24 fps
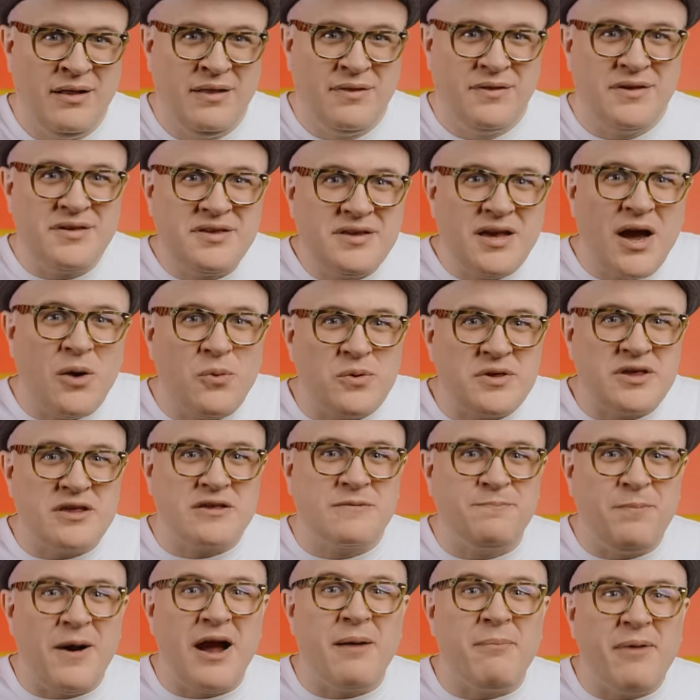The song was
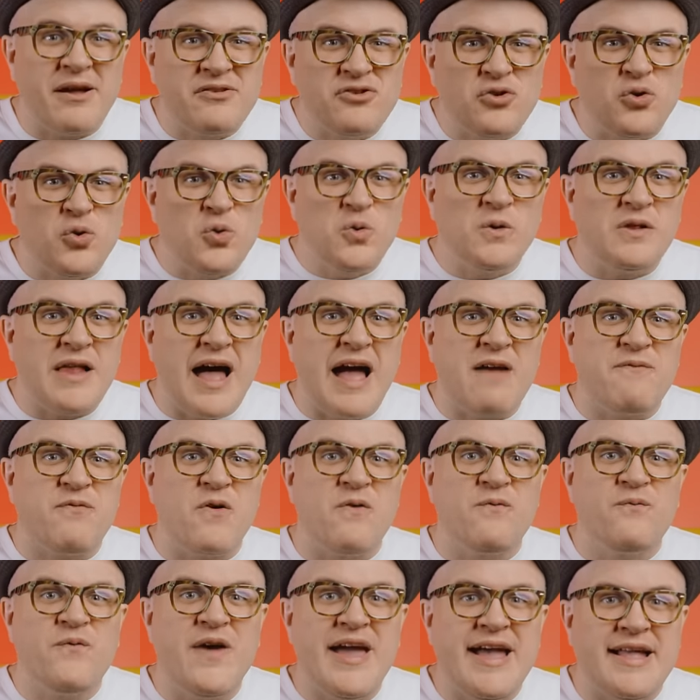inspired by true life
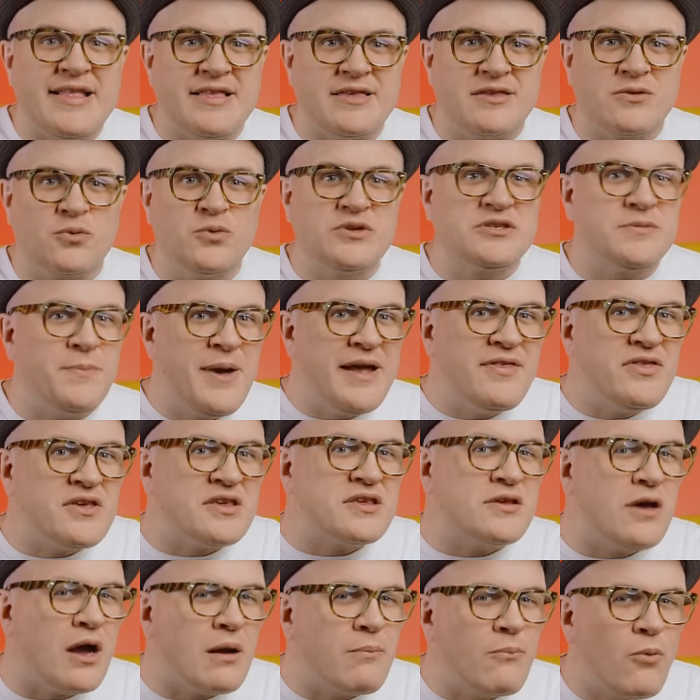events, which made the
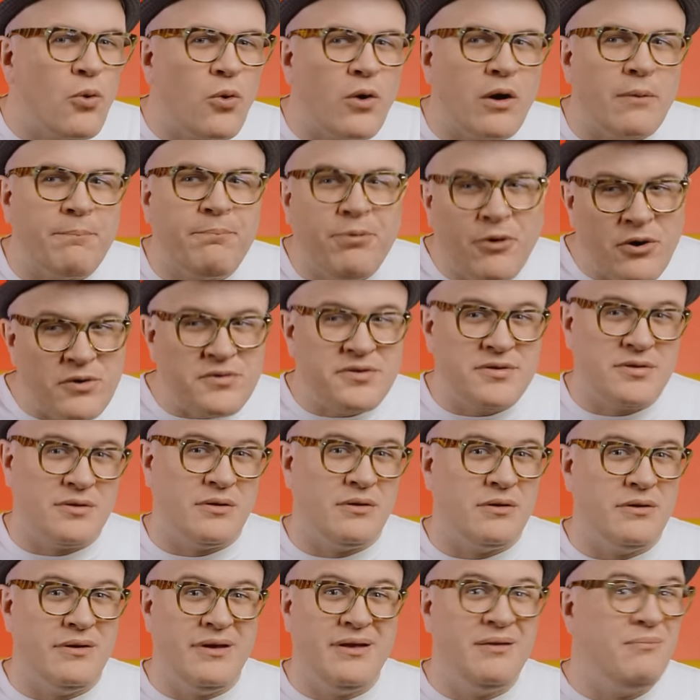song more
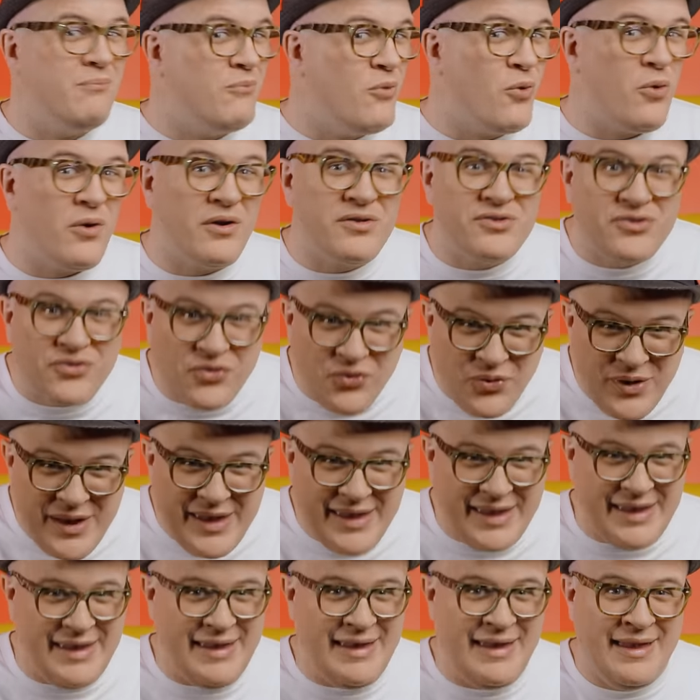personal and more
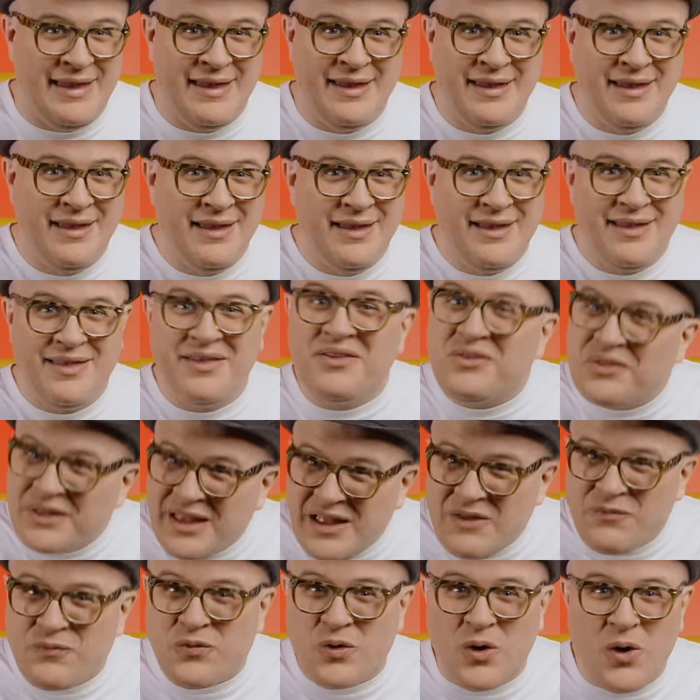intriguing. The
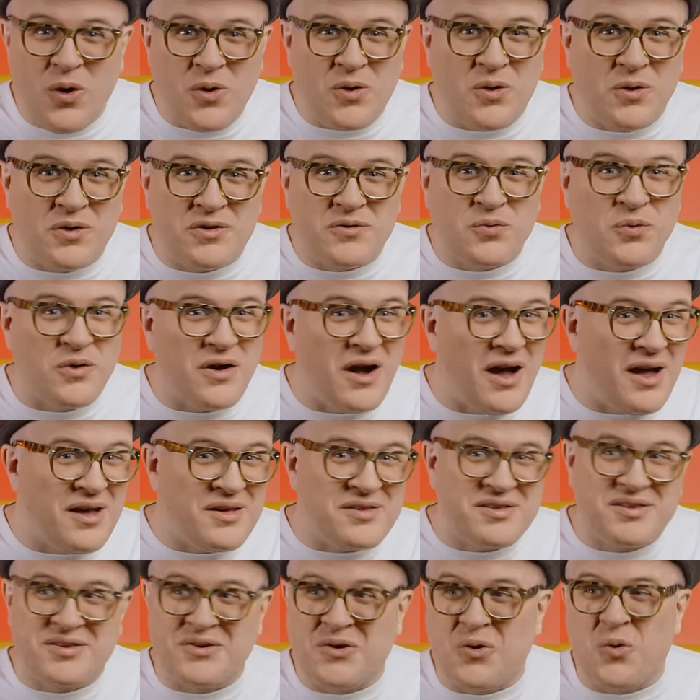lead vocals were
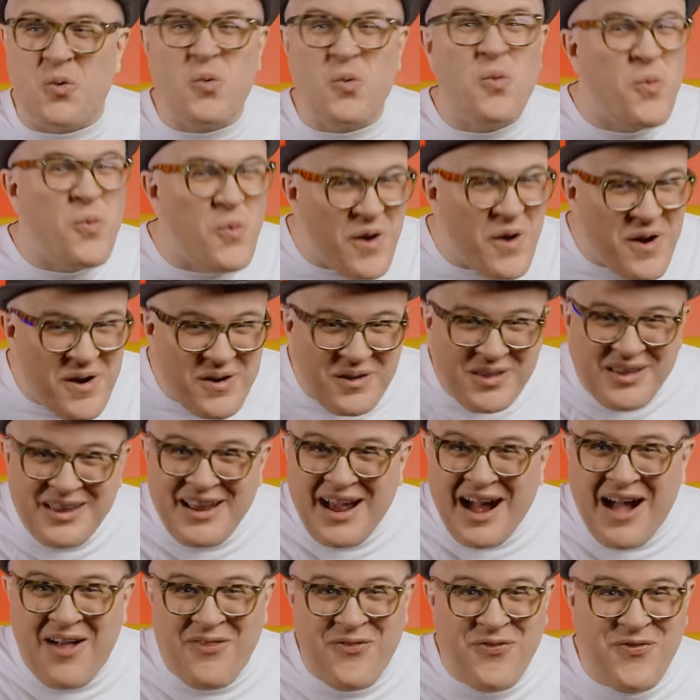also
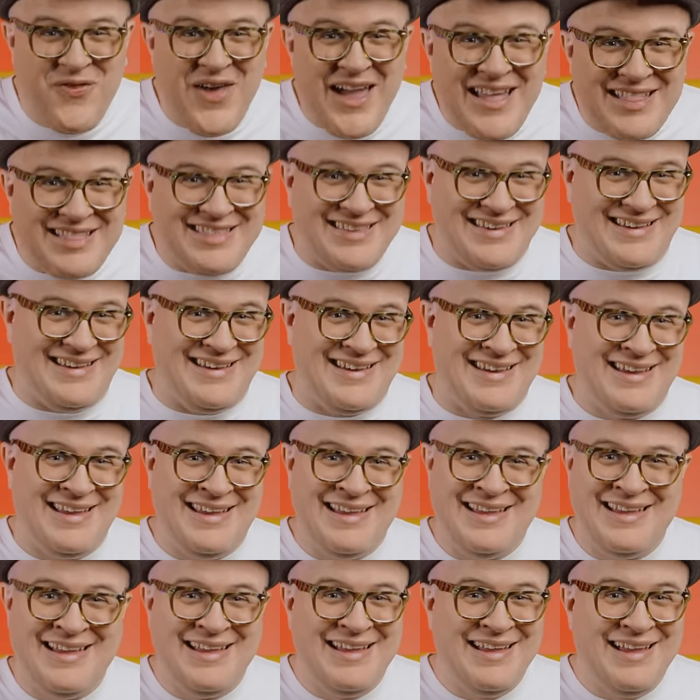weirdly authentic,
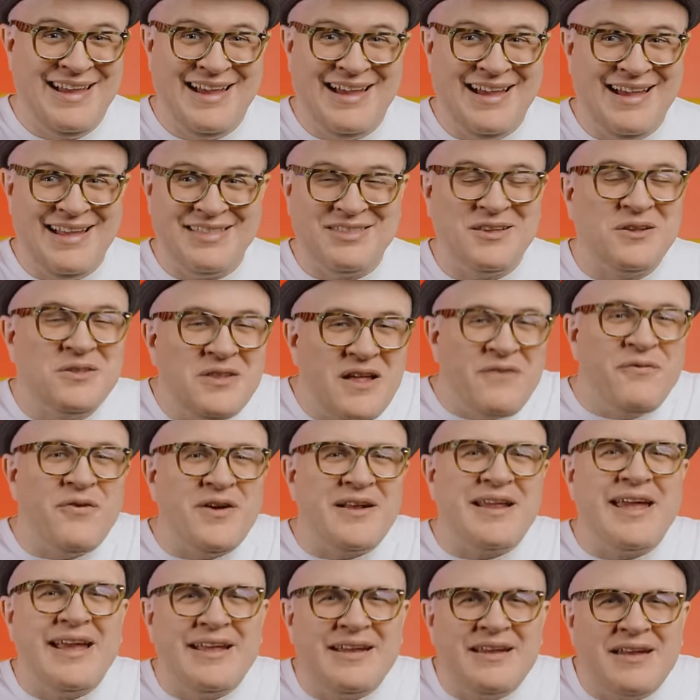uh,
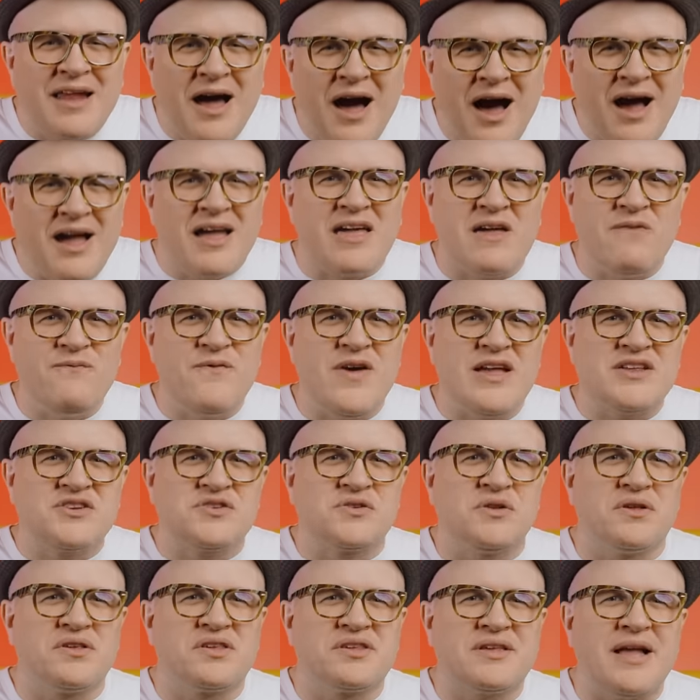delivered in an
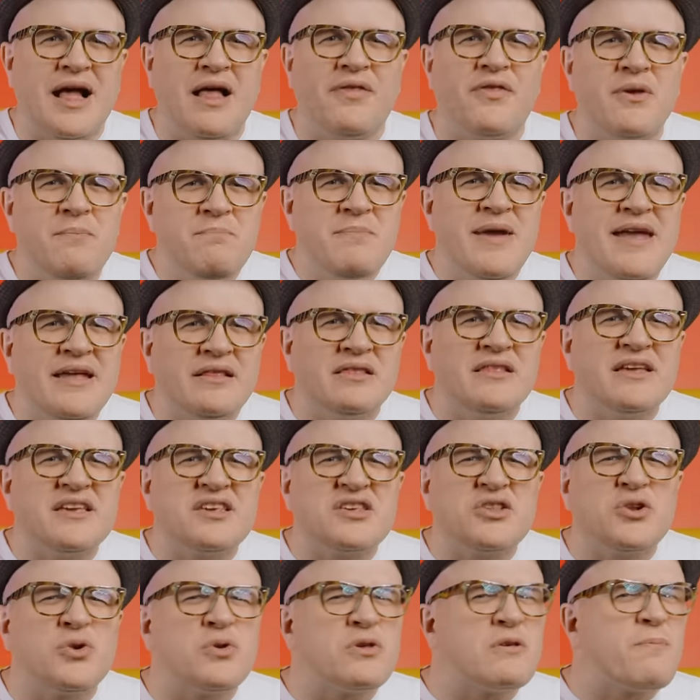unconventional style that made
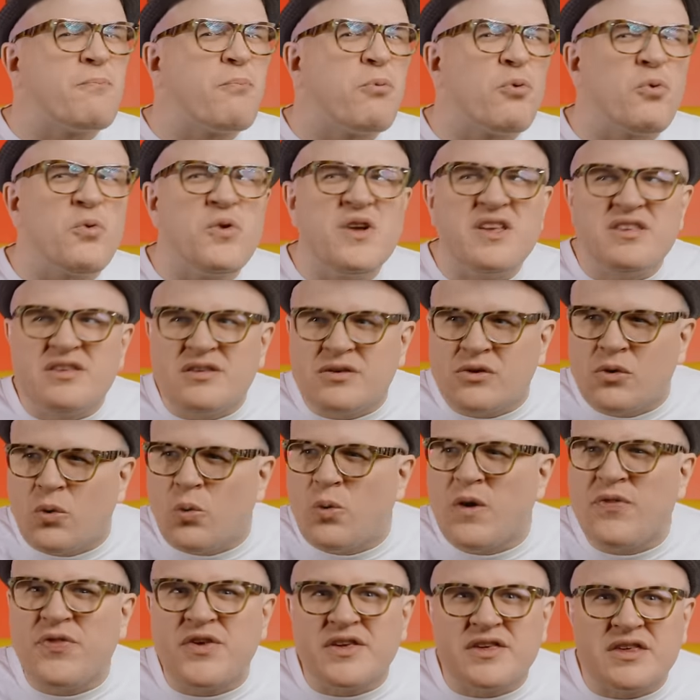listeners bristle
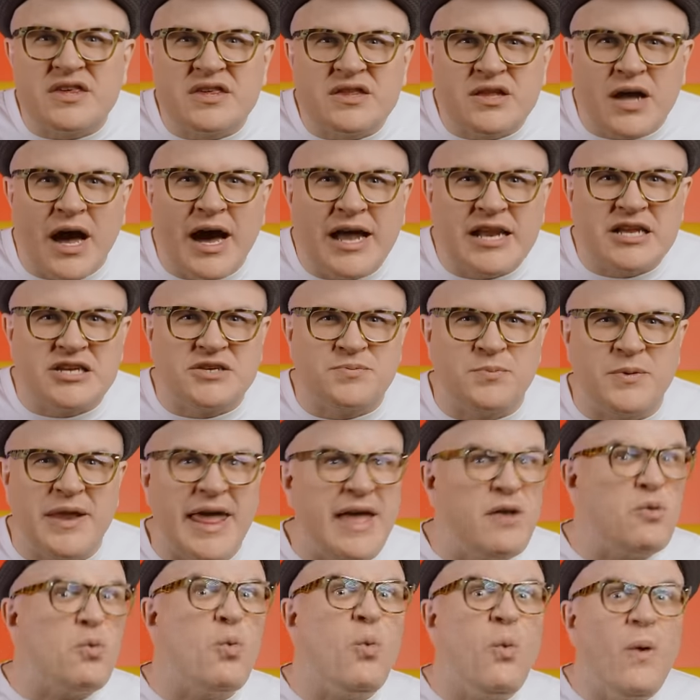with astonishment
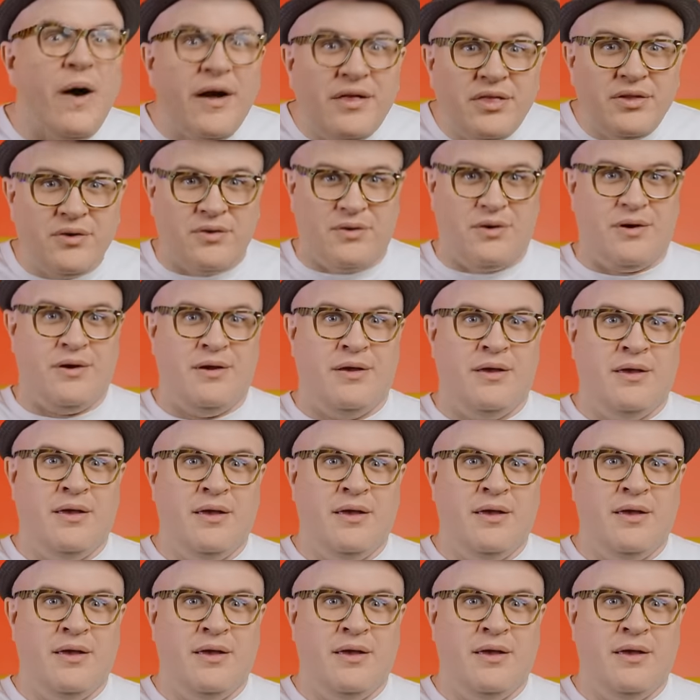and wonder.